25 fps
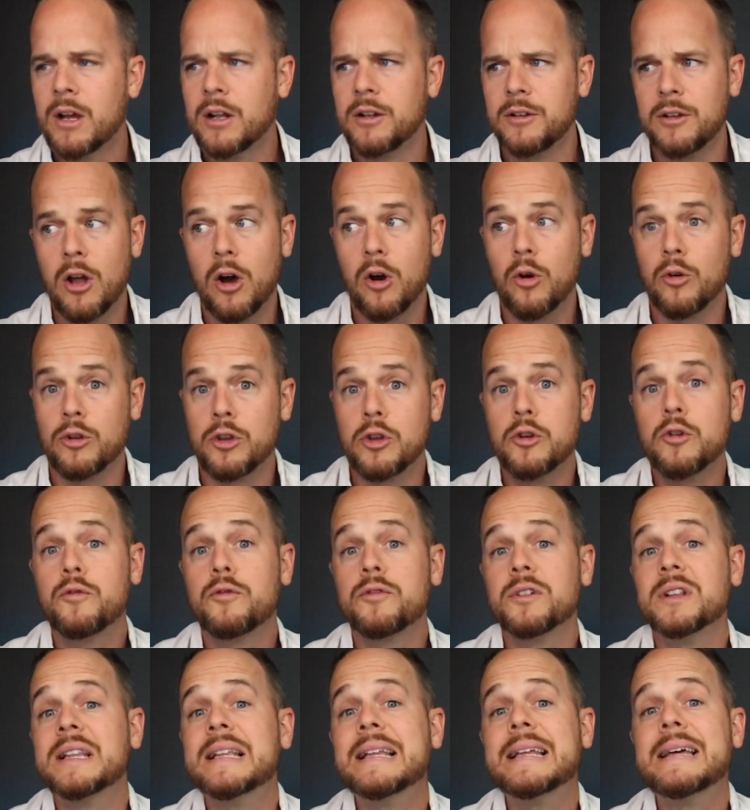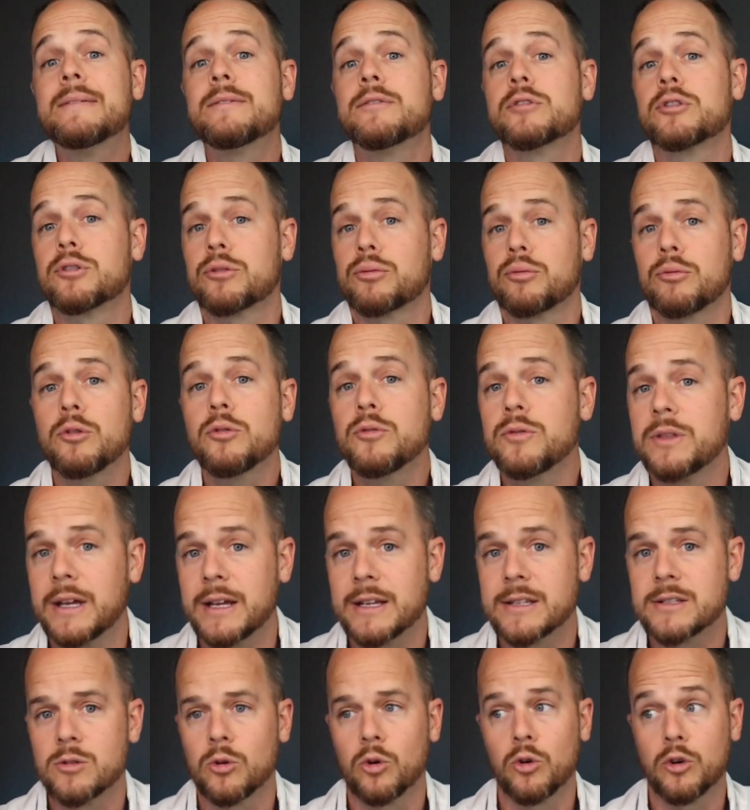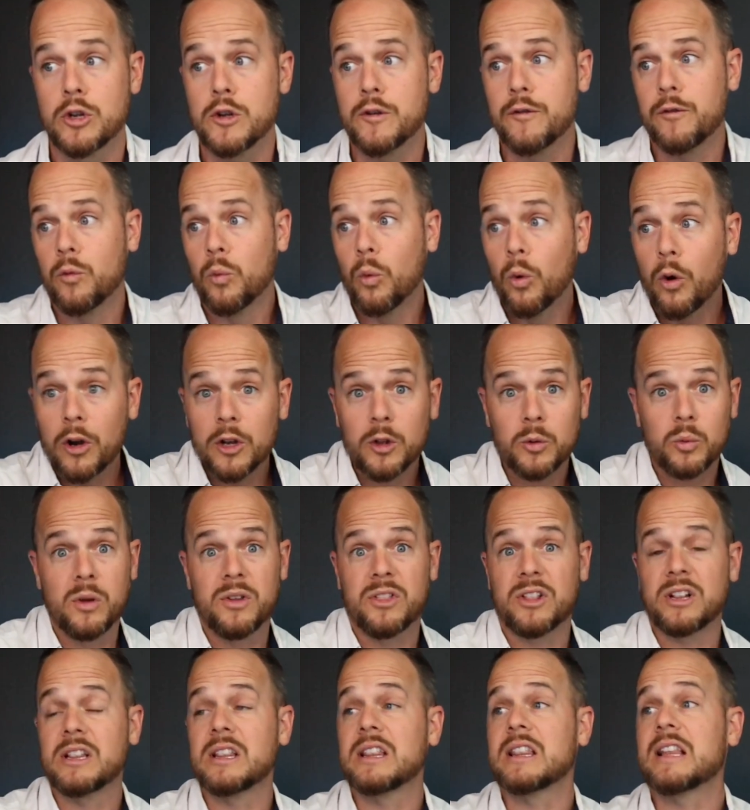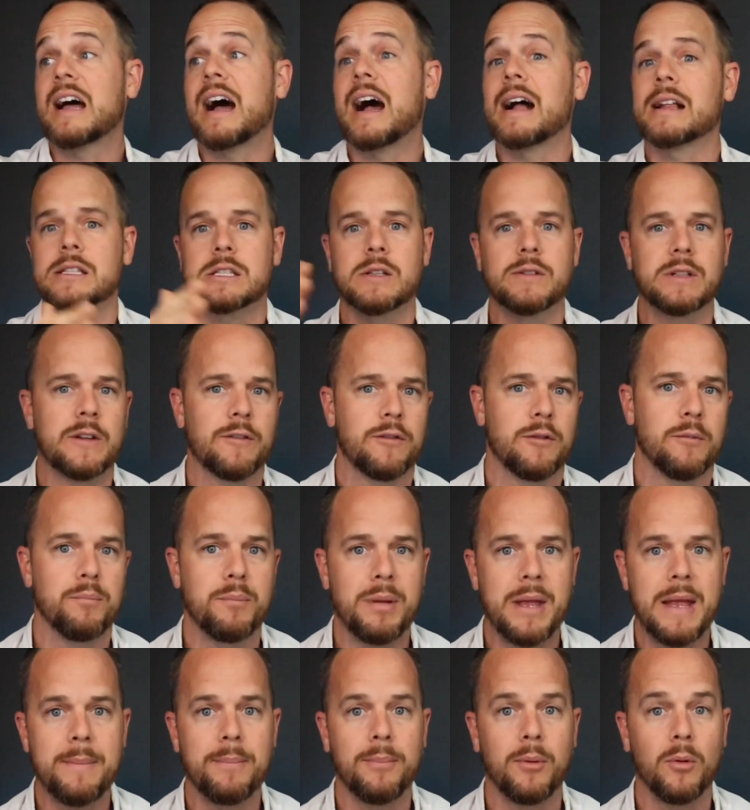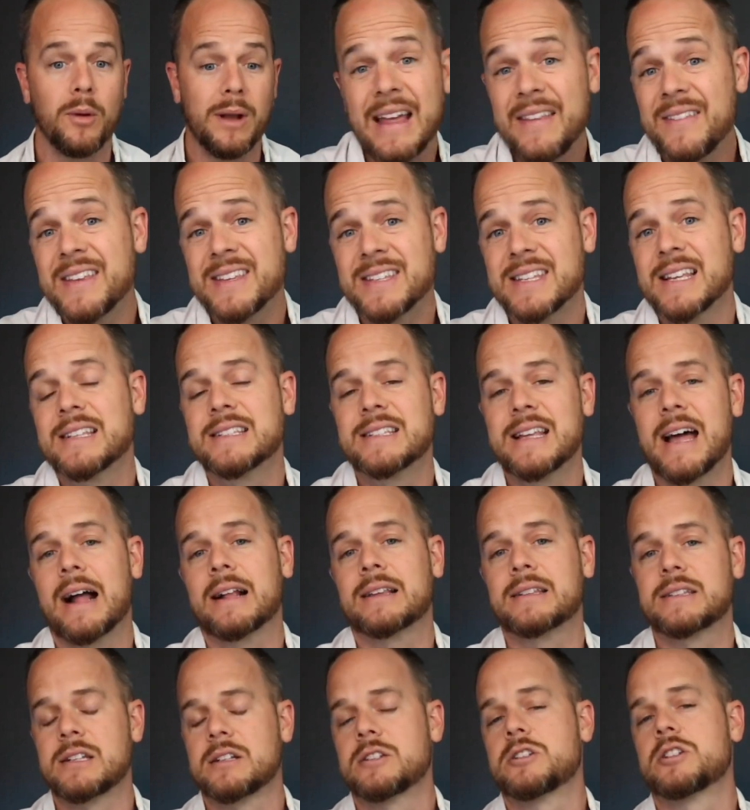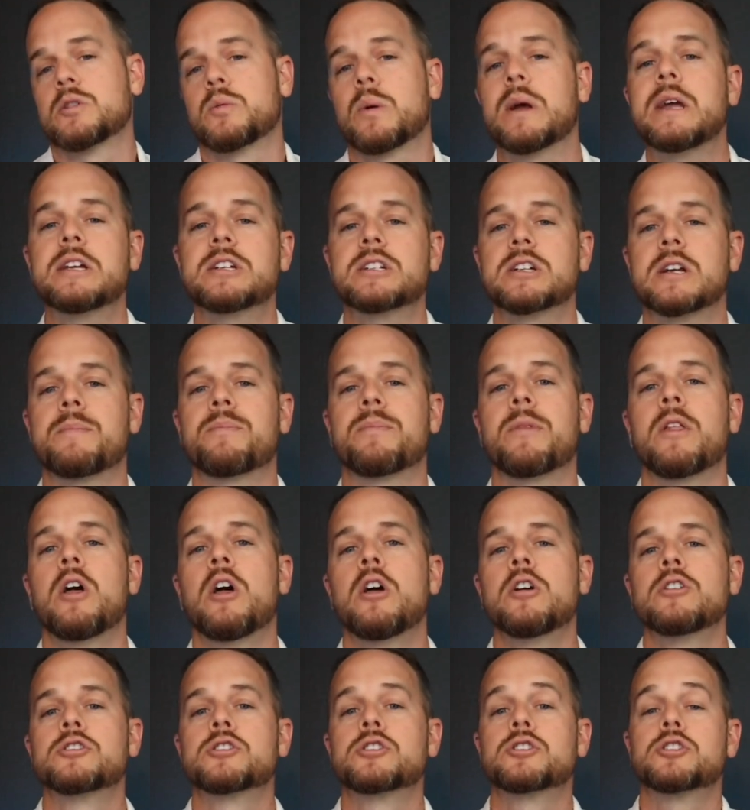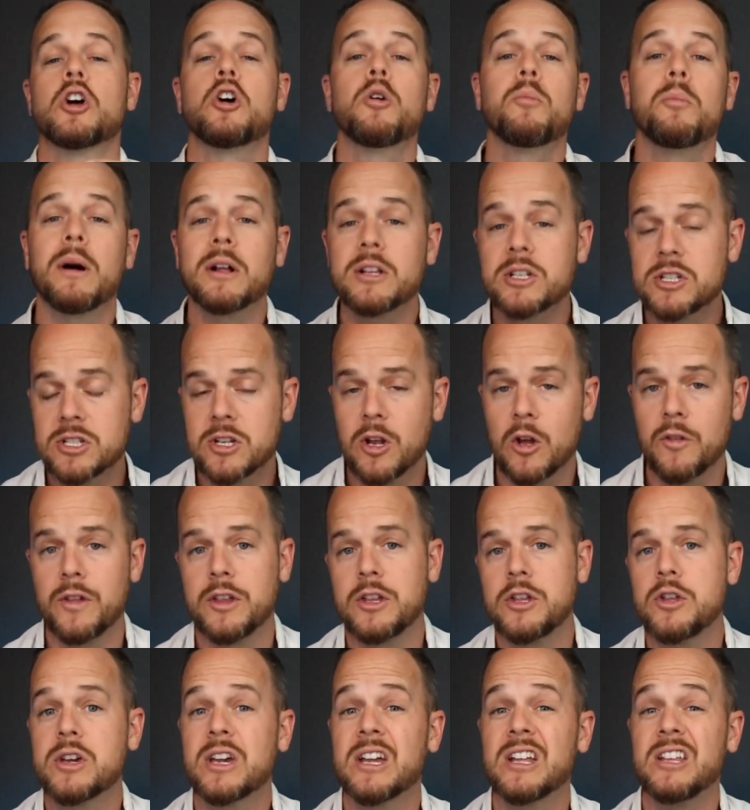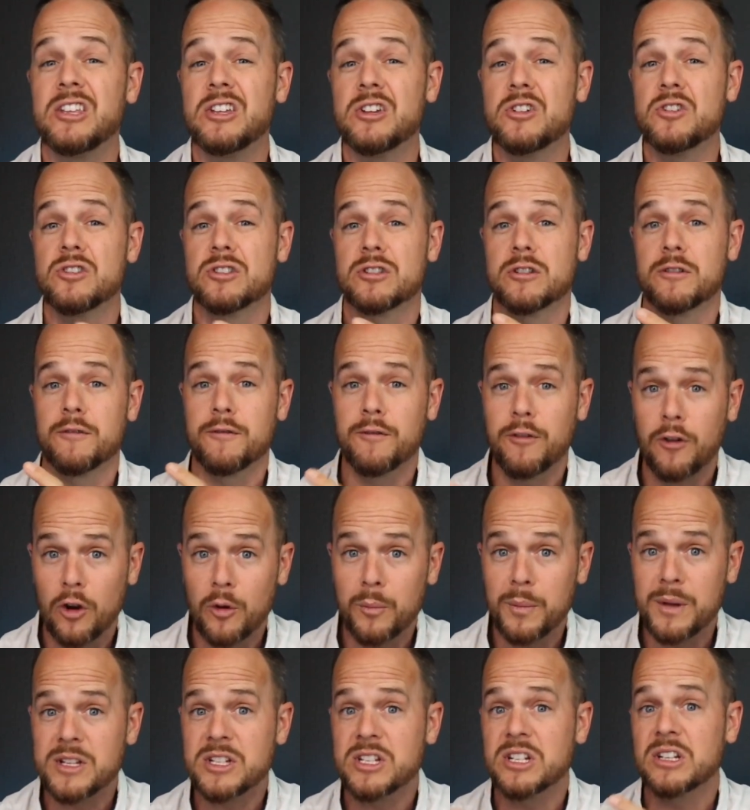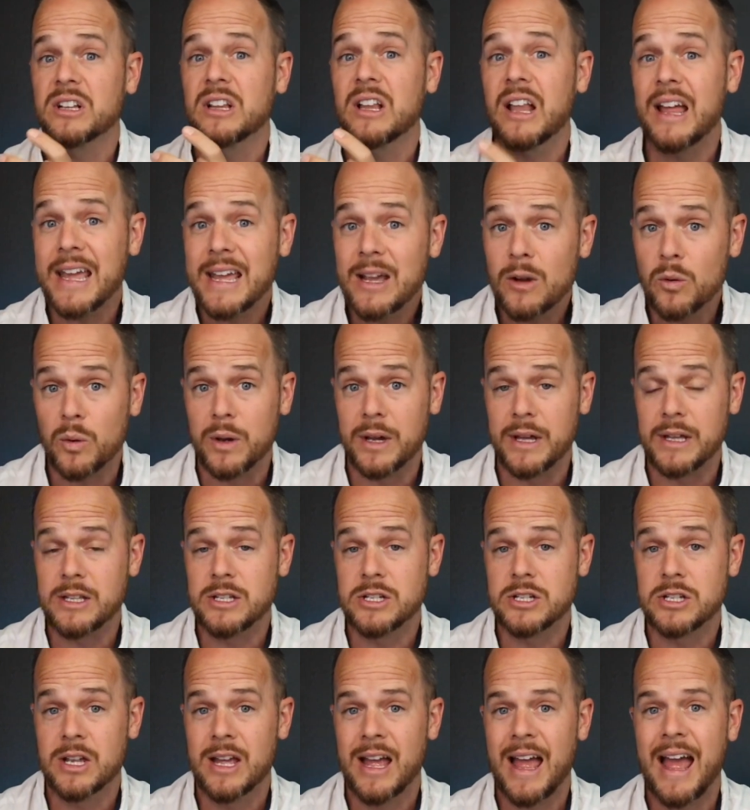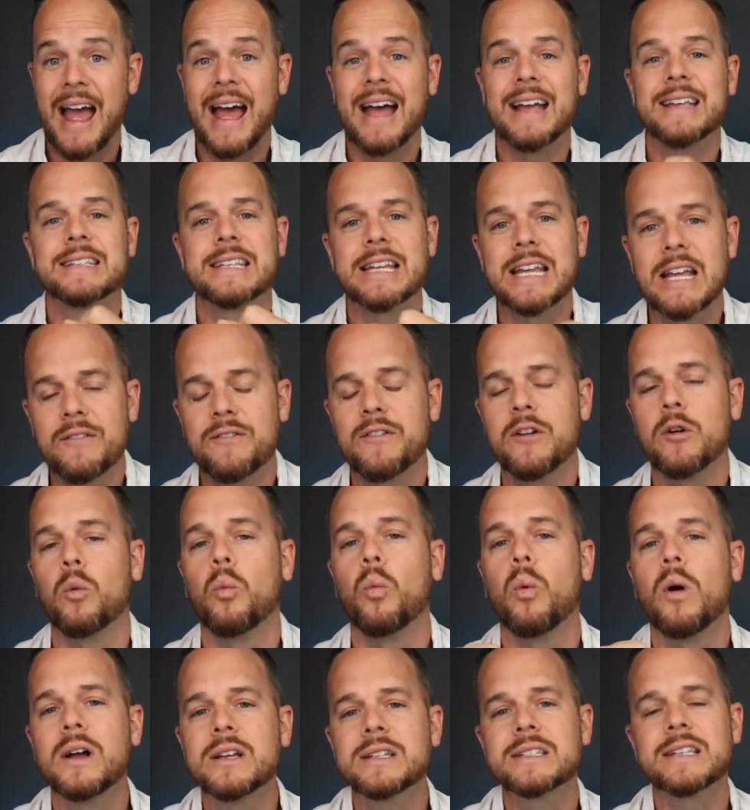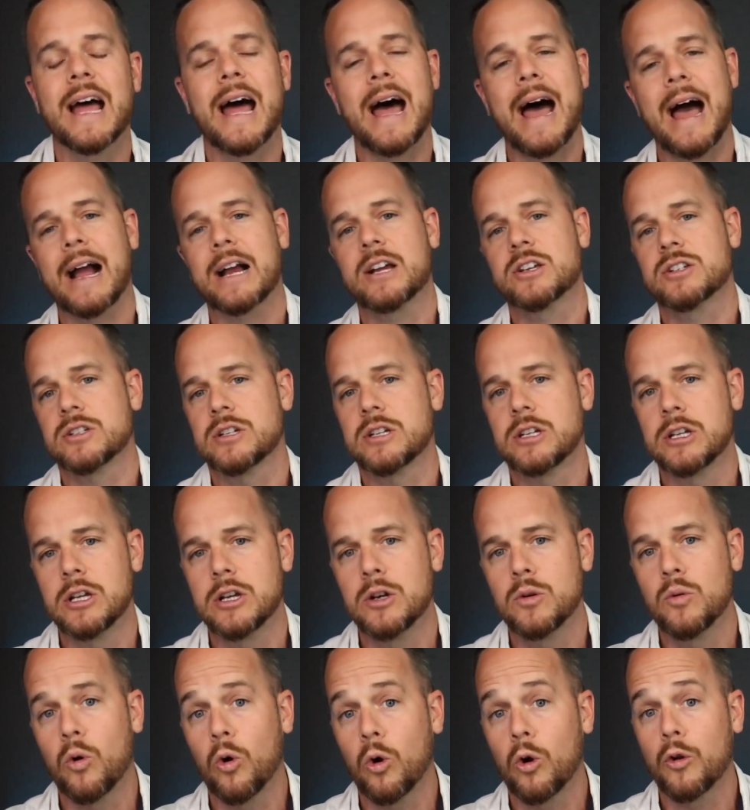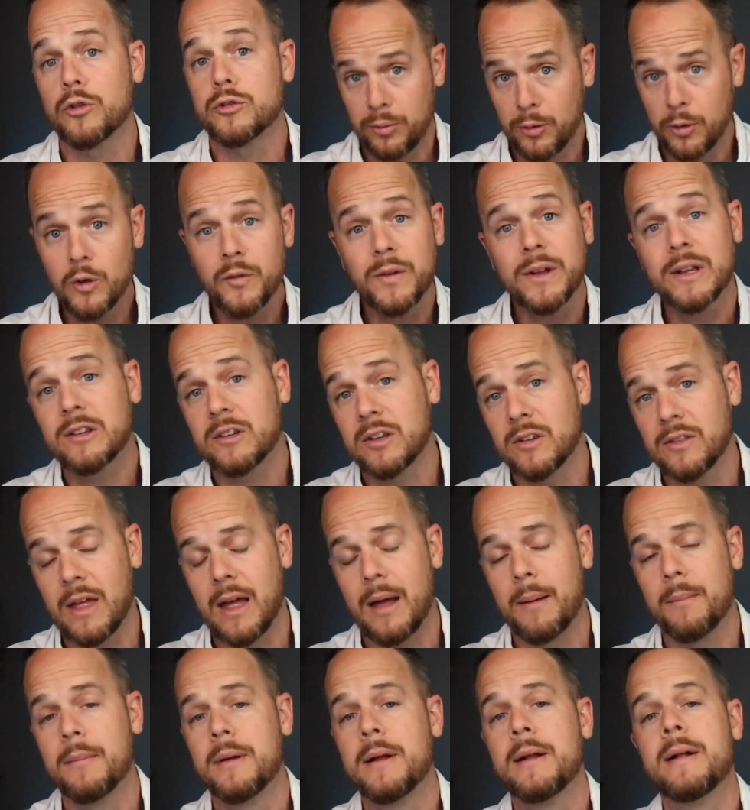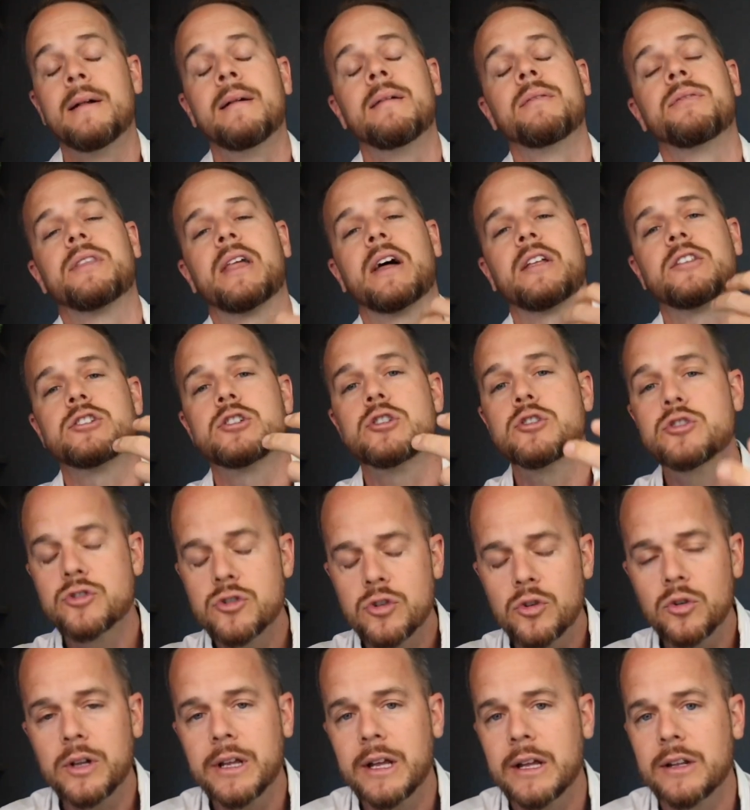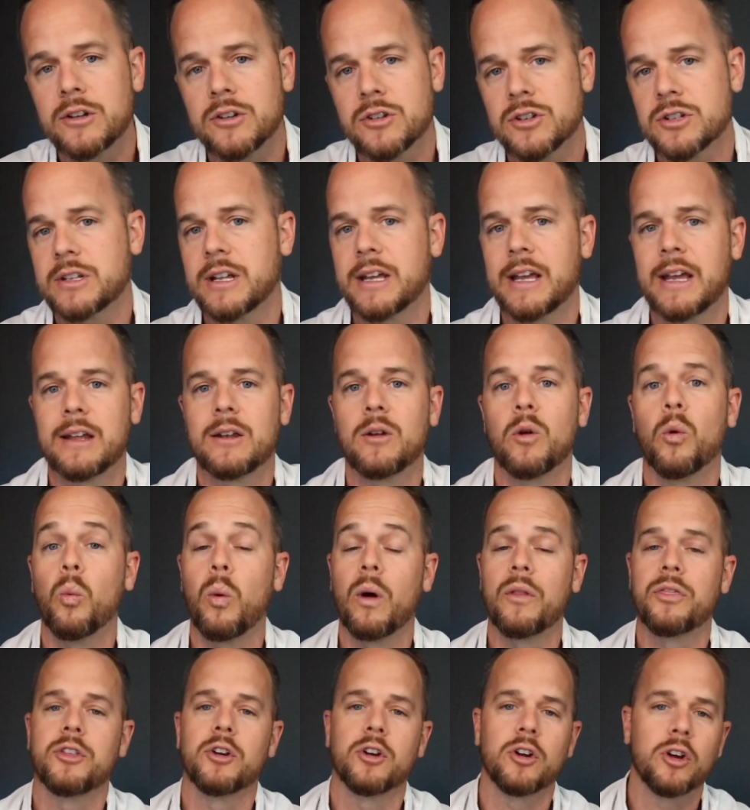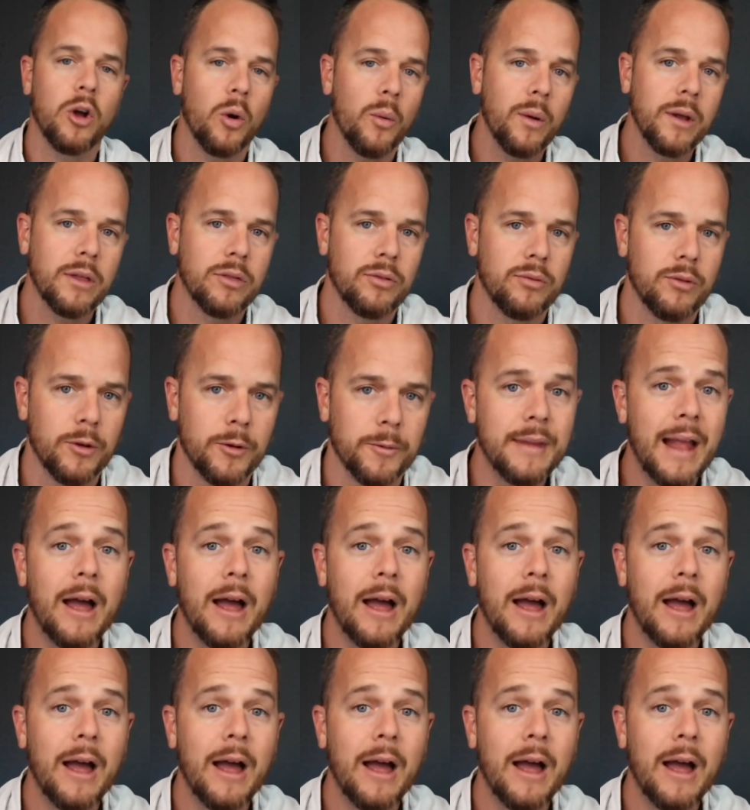No, you've lived through this, or you've worked with lots of different people in this exact situation, so much so that you can use the verbiage and language as if it was actually you, or proving to them that you truly understand what they're going through.